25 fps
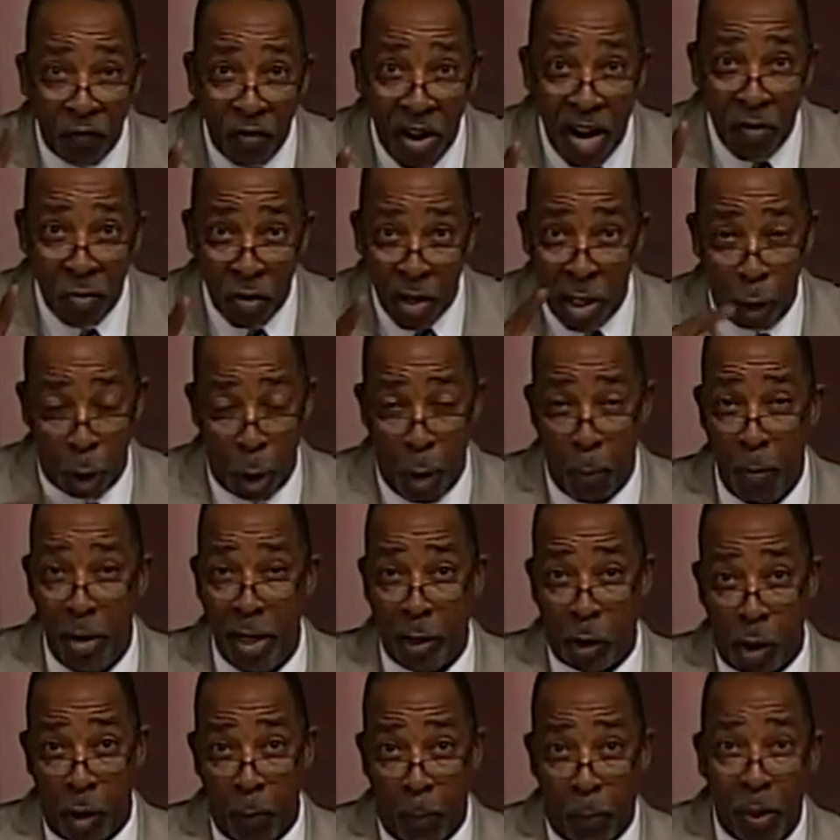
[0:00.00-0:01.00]
faith is the
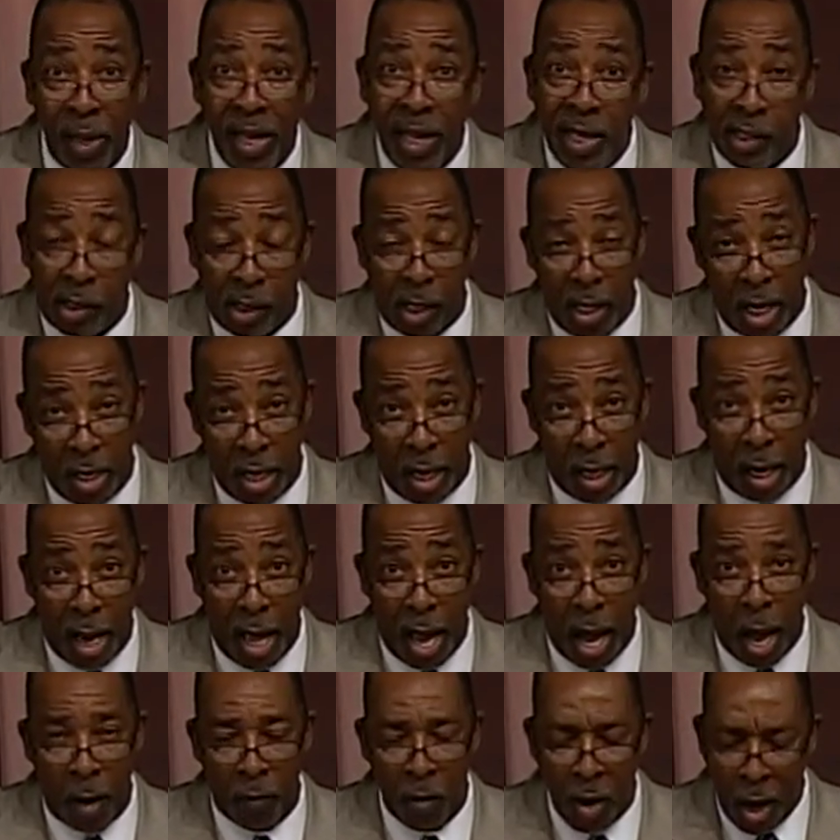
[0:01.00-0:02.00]
missing piece in your
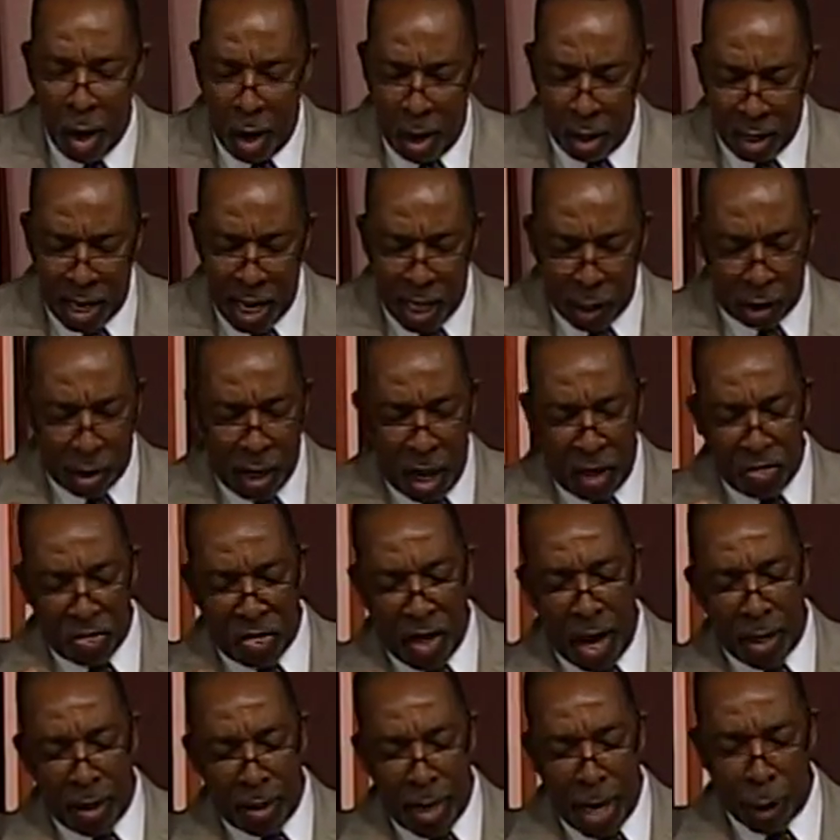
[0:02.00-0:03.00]
life. That's that
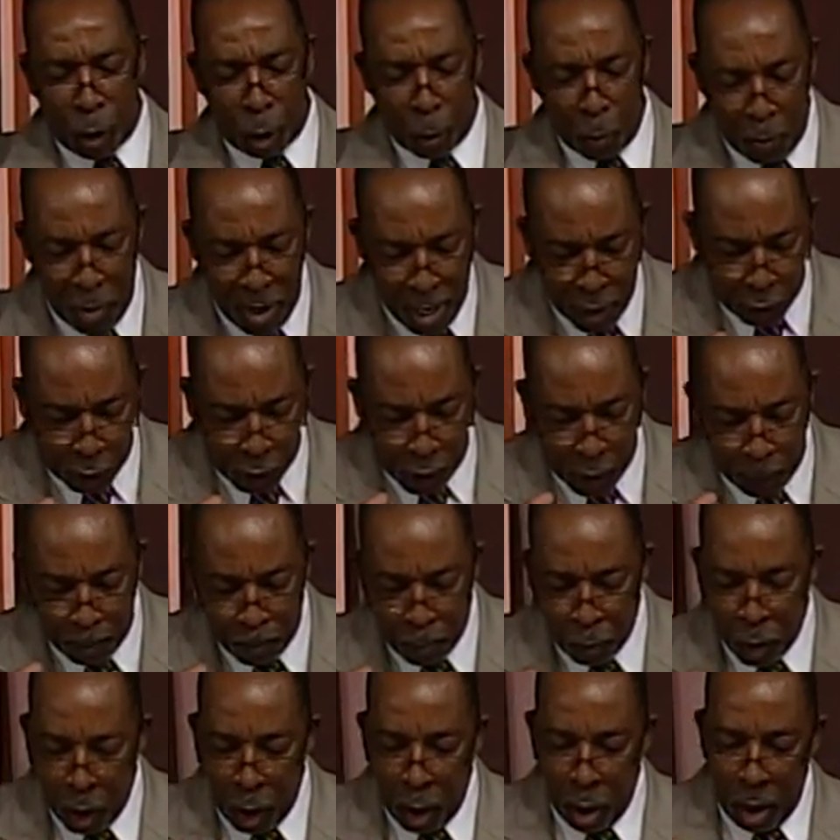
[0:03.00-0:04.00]
thing that's missing
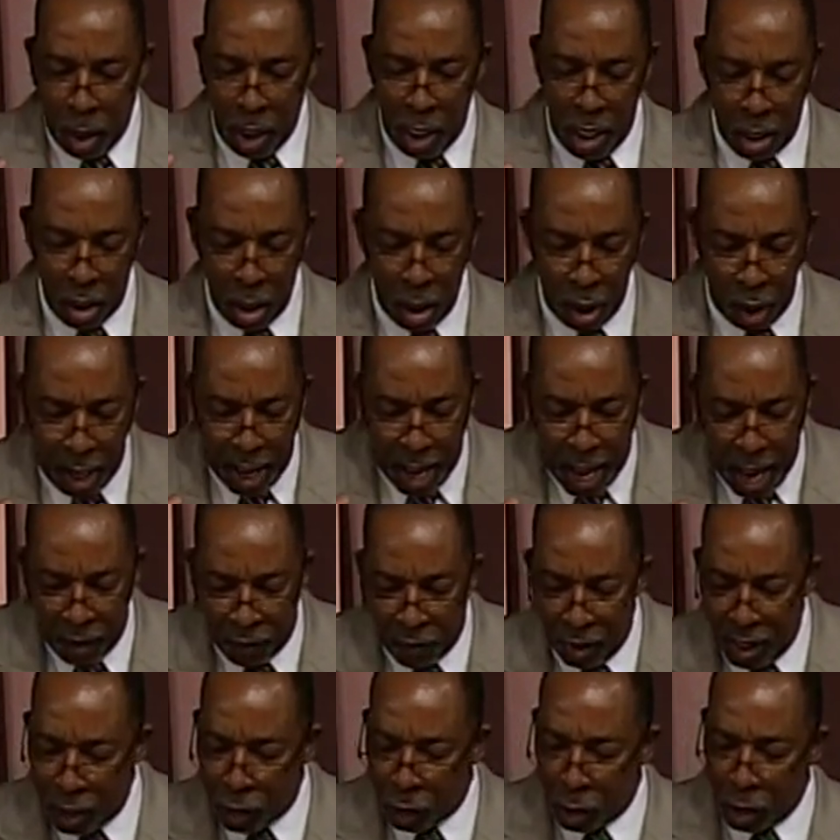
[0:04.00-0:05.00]
in your life.
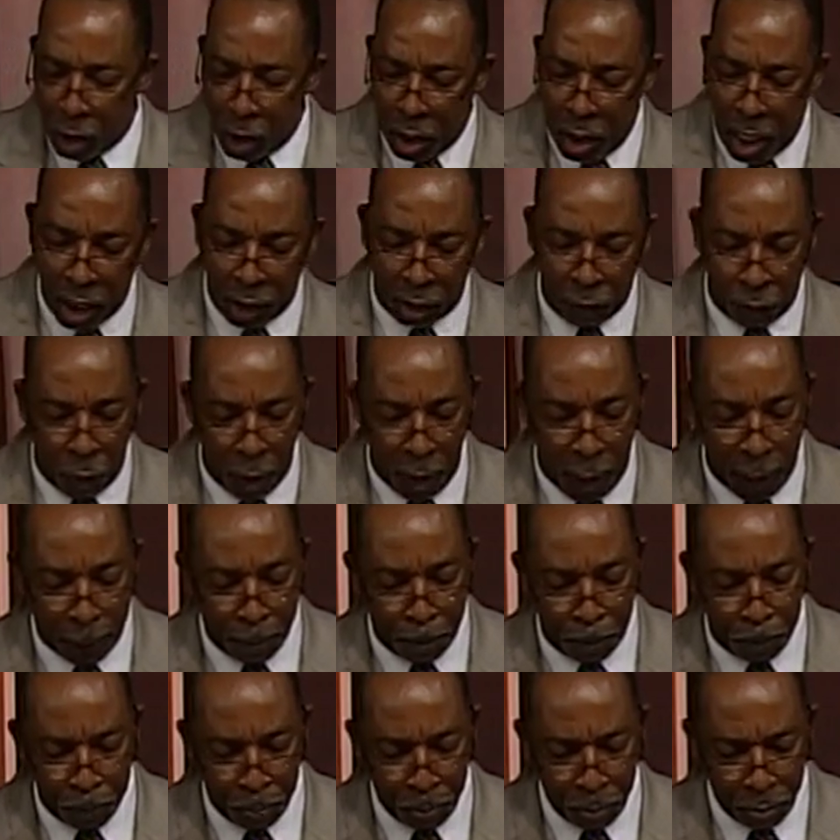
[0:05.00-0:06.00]
Listen to this, friend.
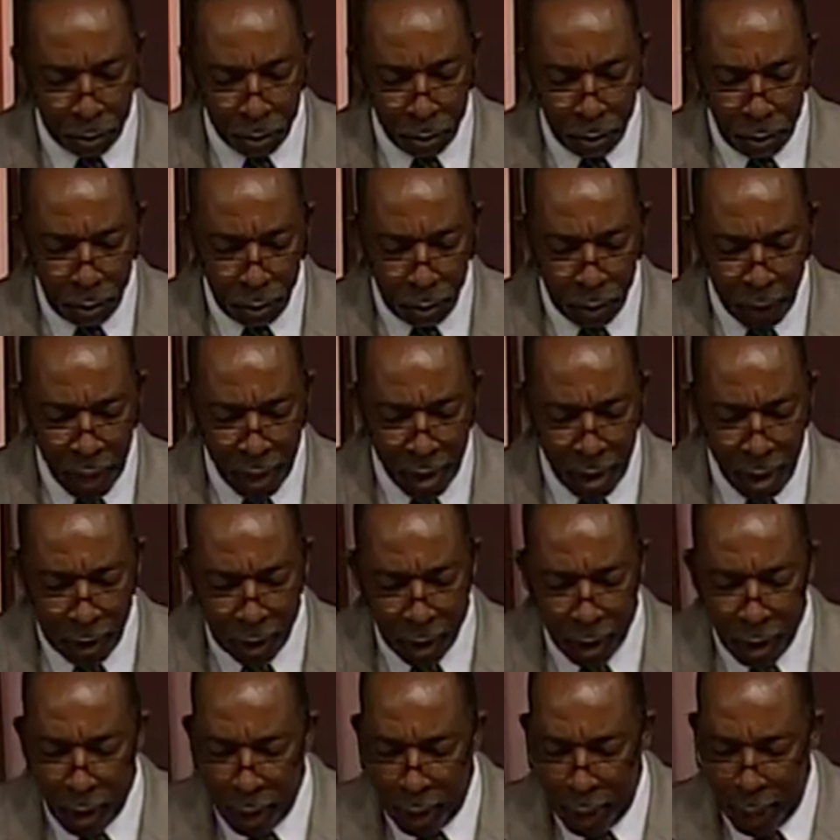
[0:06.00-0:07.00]

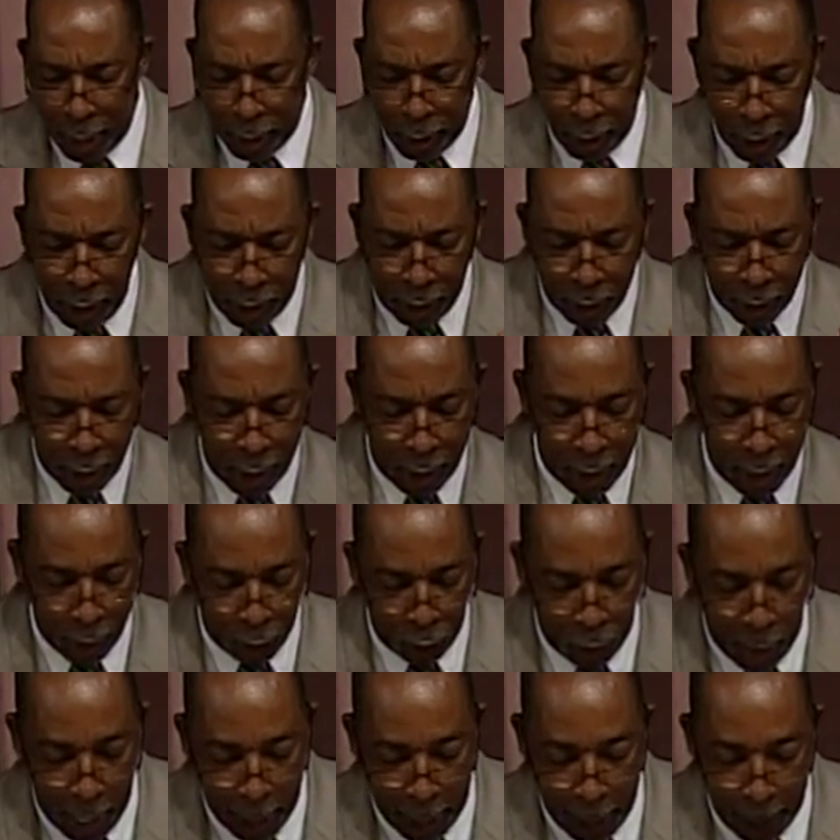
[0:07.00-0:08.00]
Listen to this. Listen to this
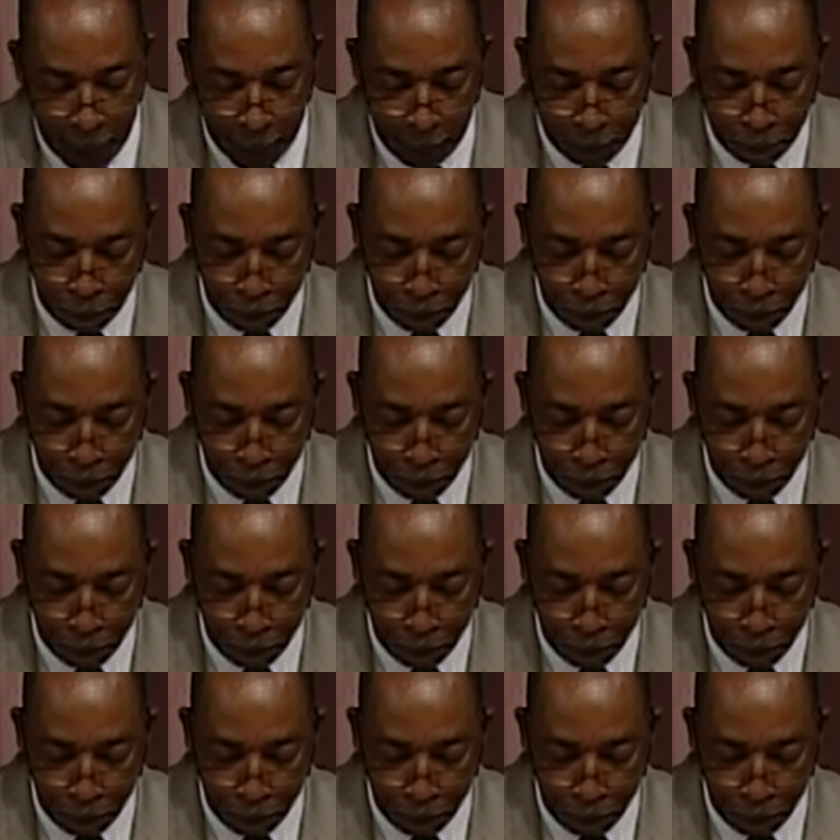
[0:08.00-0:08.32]
right here.